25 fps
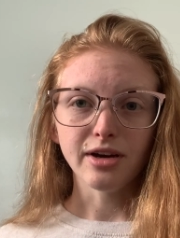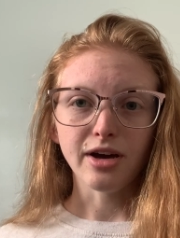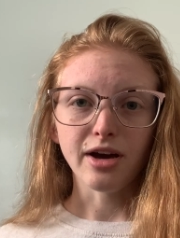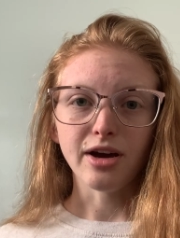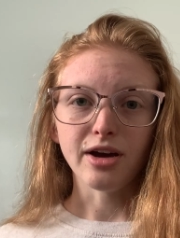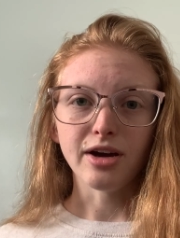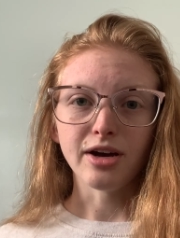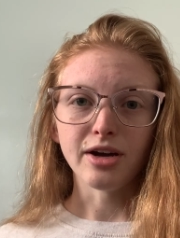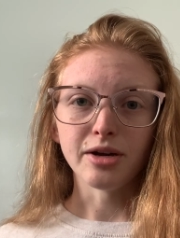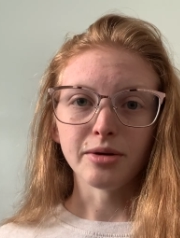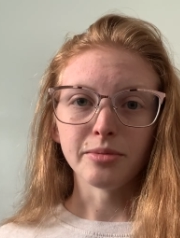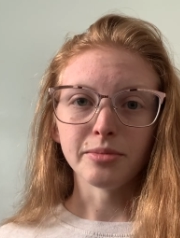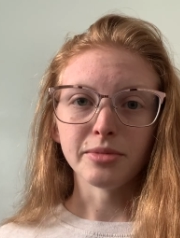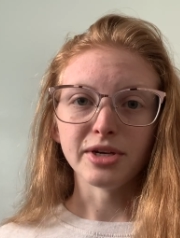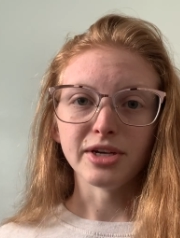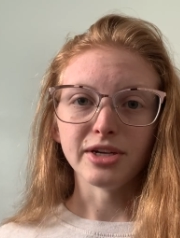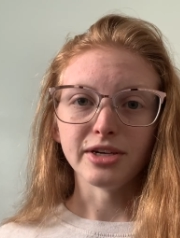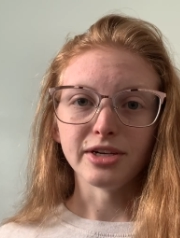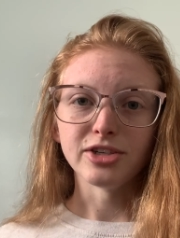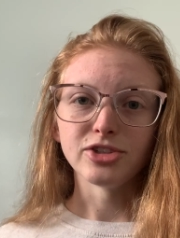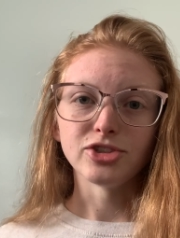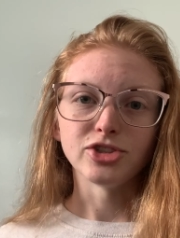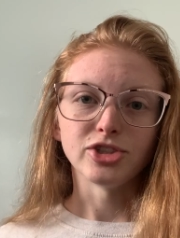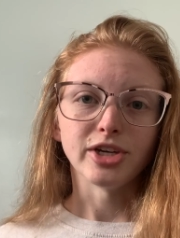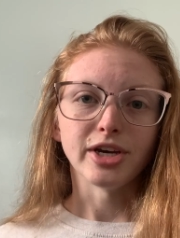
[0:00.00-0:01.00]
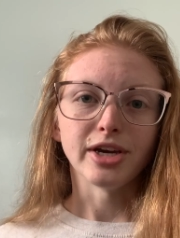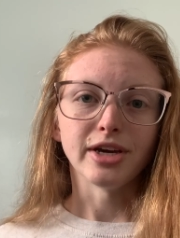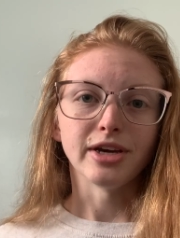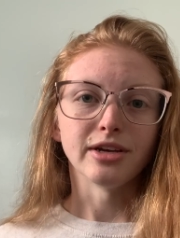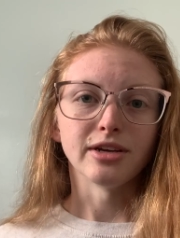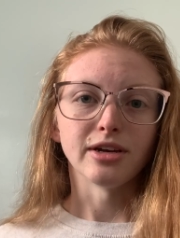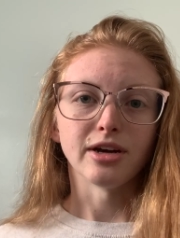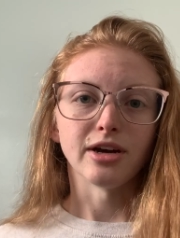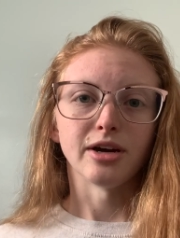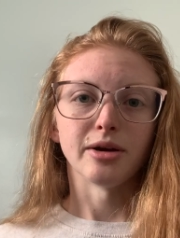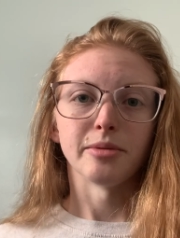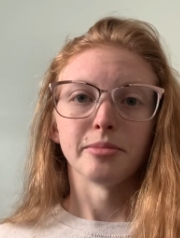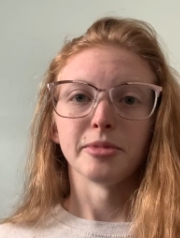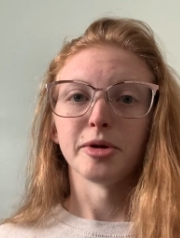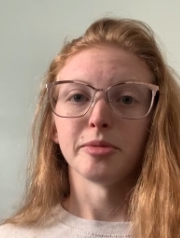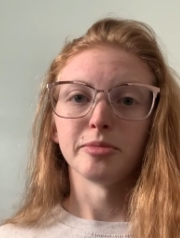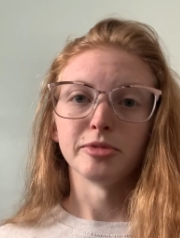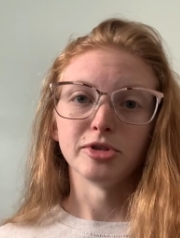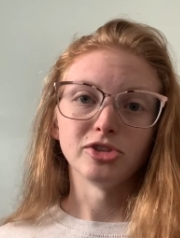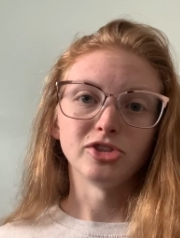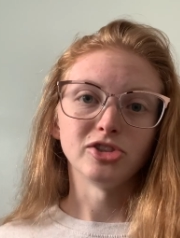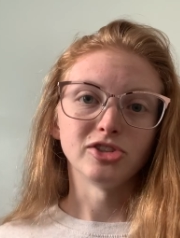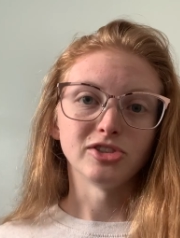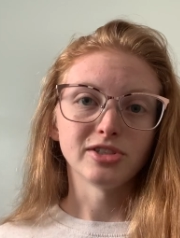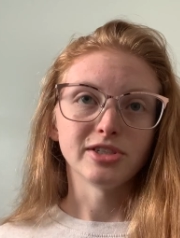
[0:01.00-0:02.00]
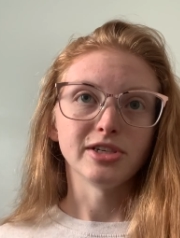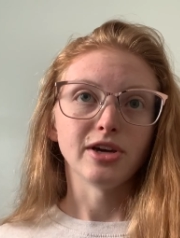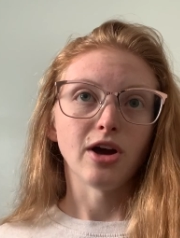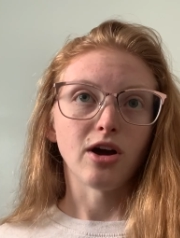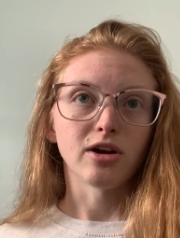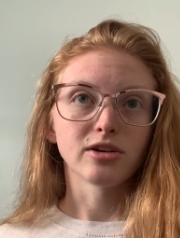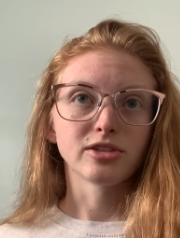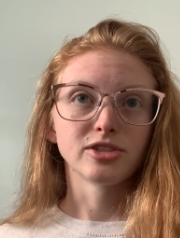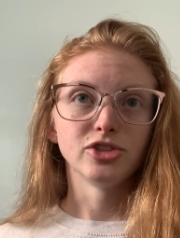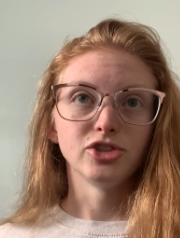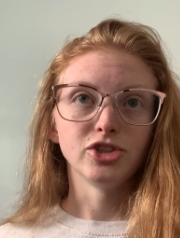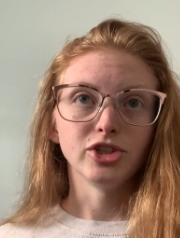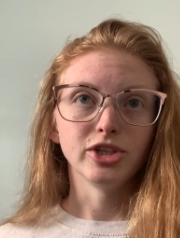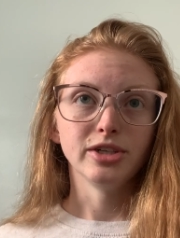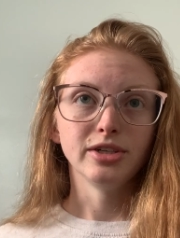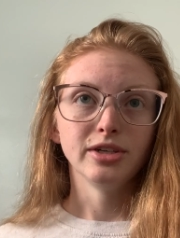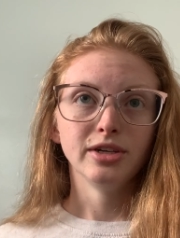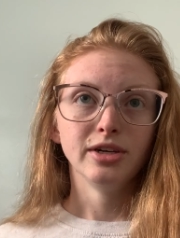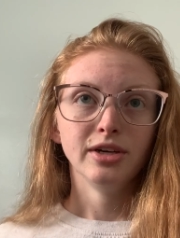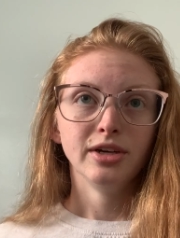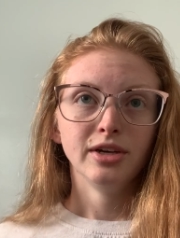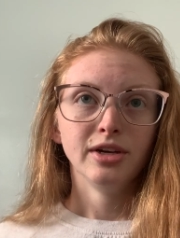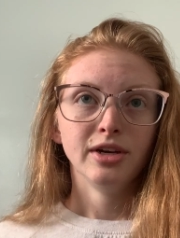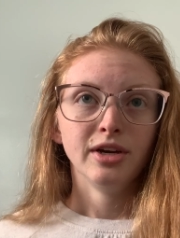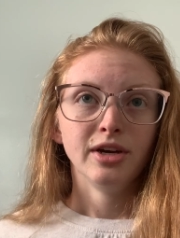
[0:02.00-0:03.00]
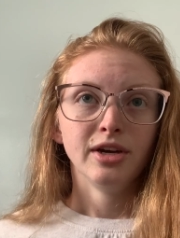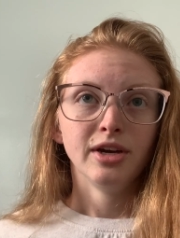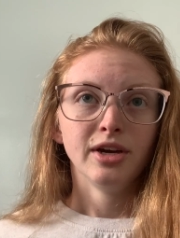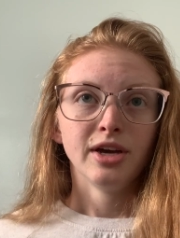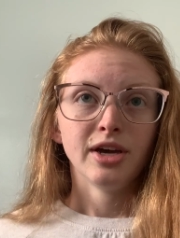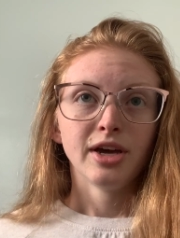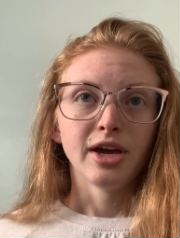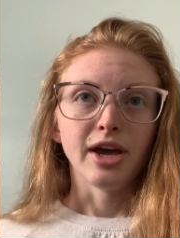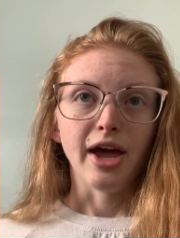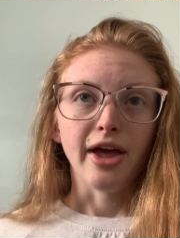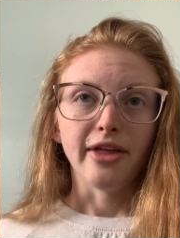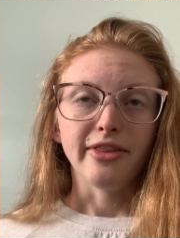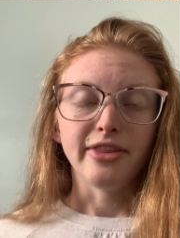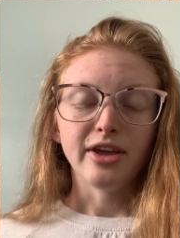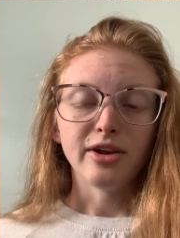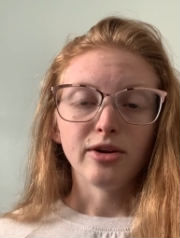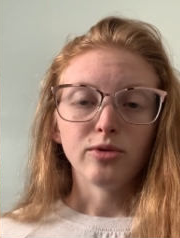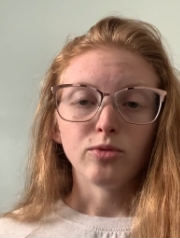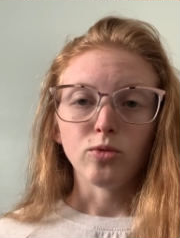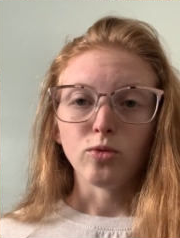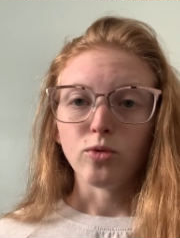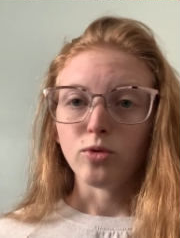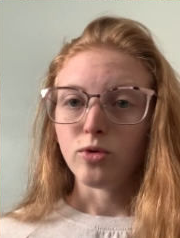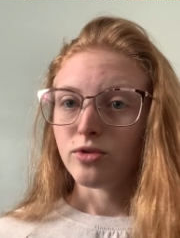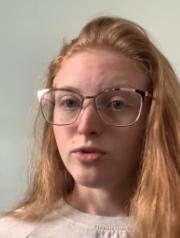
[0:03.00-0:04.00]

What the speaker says: initiate emergency oxygen. And then